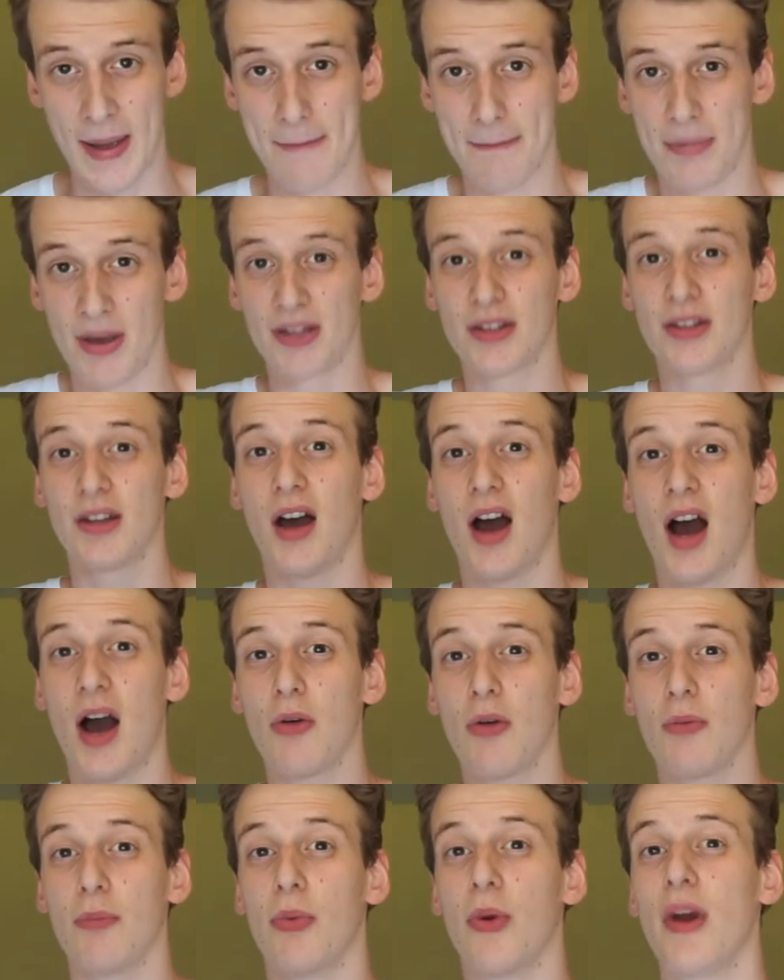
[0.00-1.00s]
But
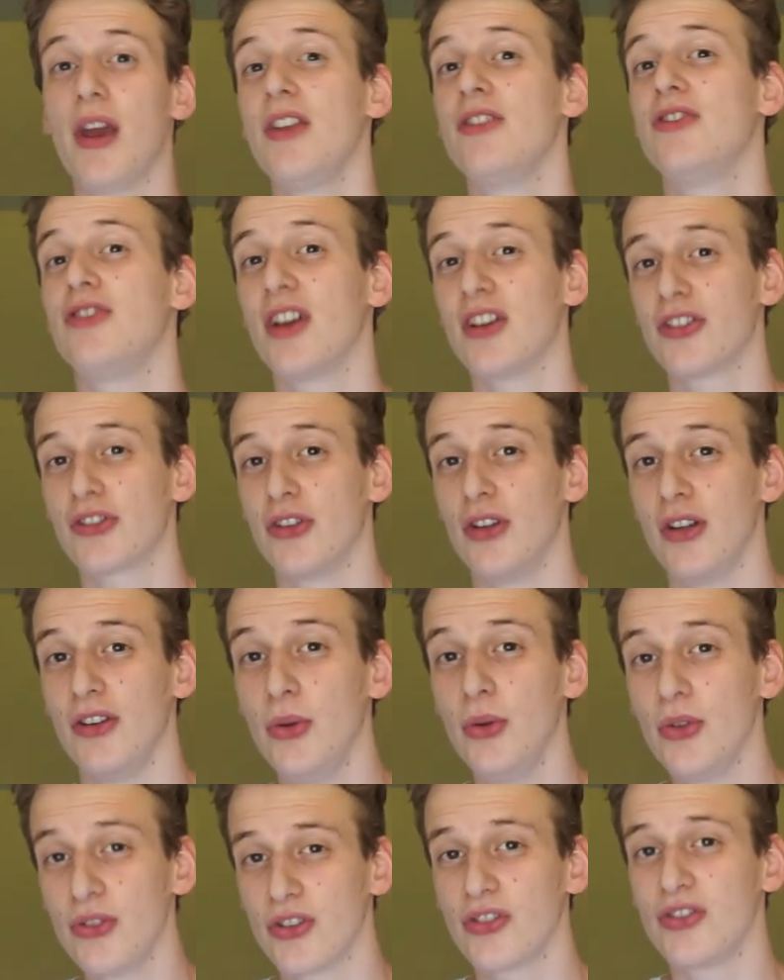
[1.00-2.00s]
our brain just
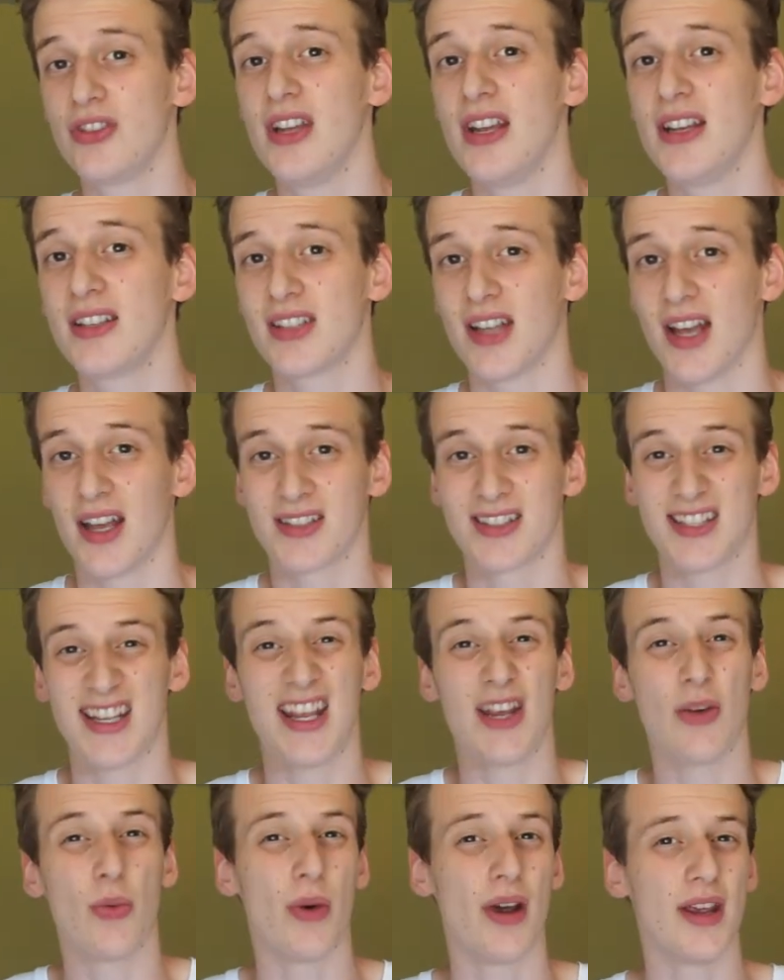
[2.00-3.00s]
uses these as
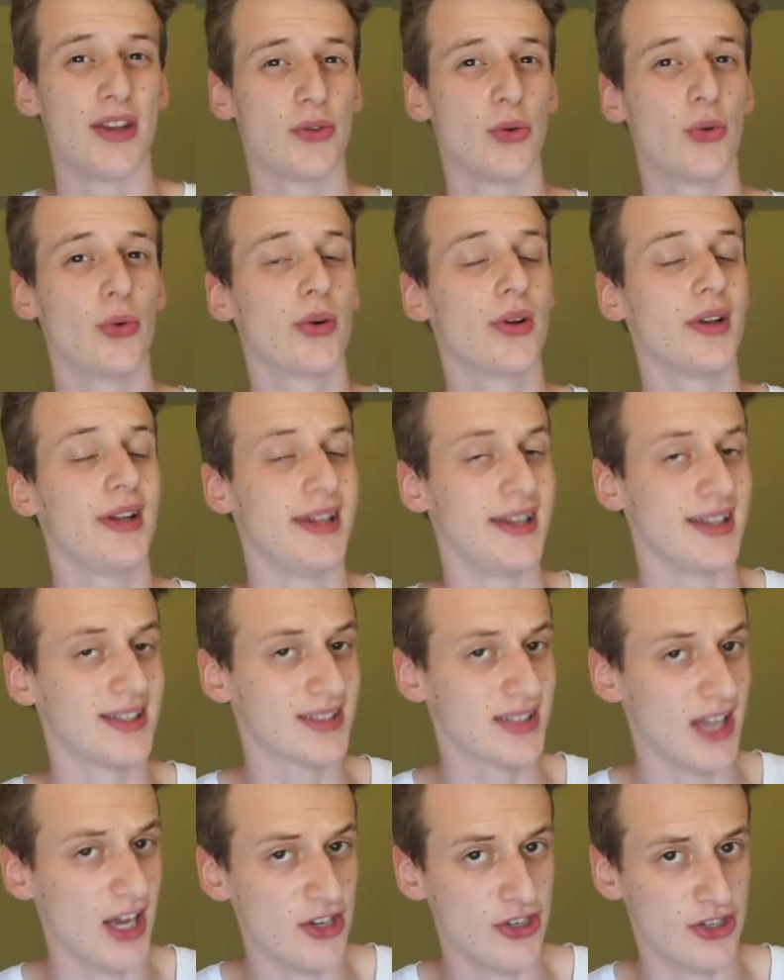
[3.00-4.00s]
a way to release
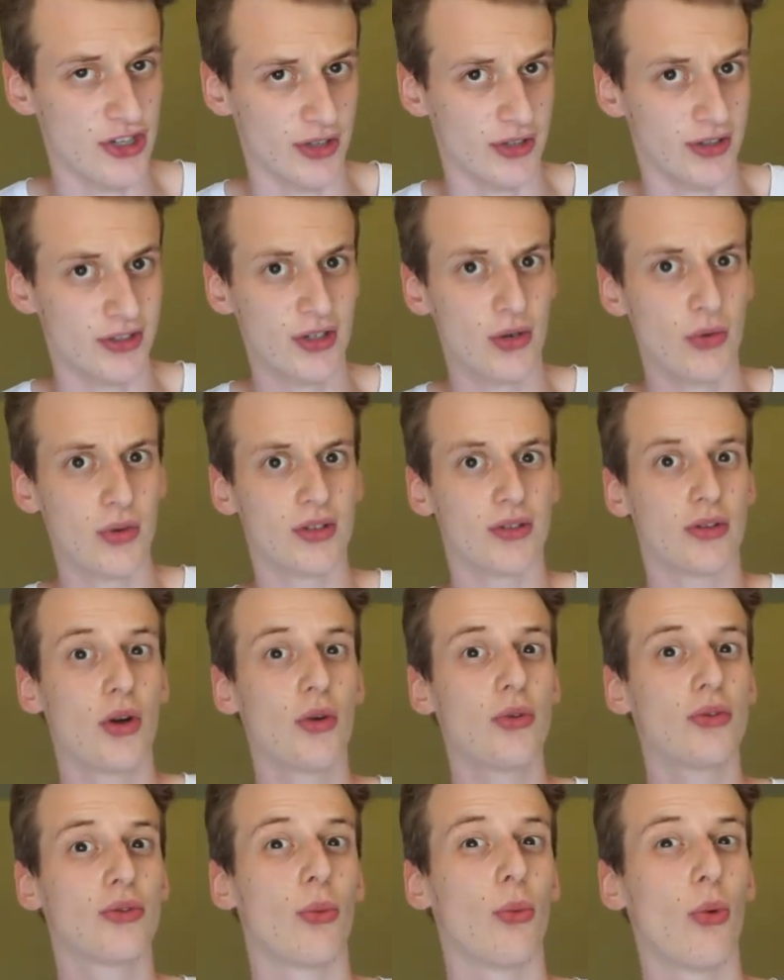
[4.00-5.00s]
tension, so
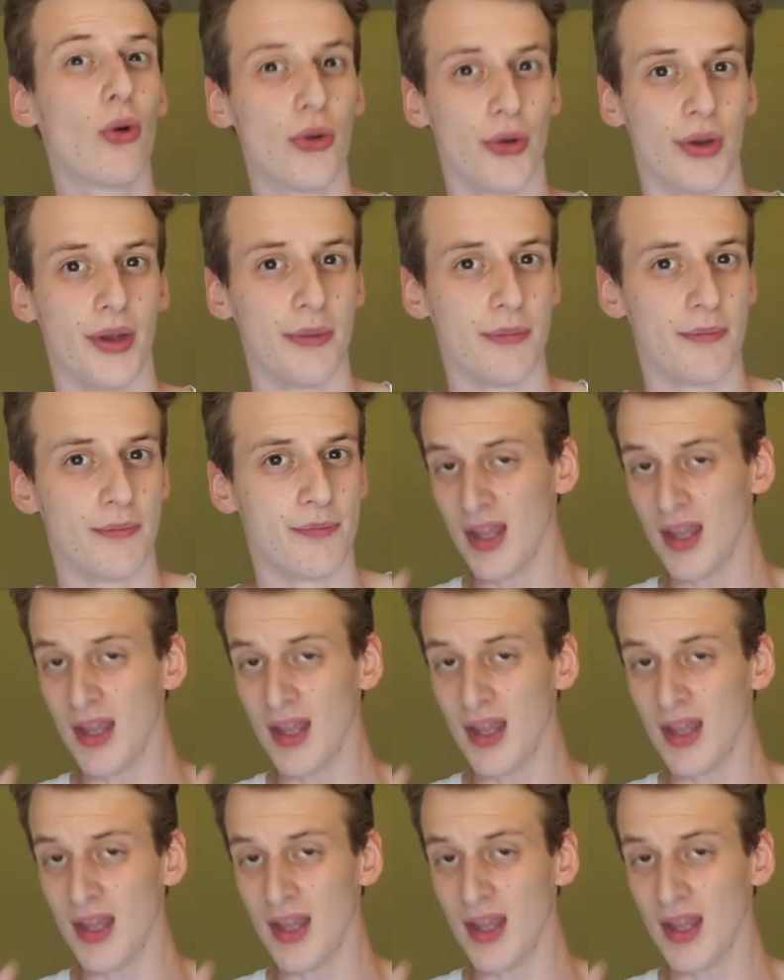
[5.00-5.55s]
don't worry.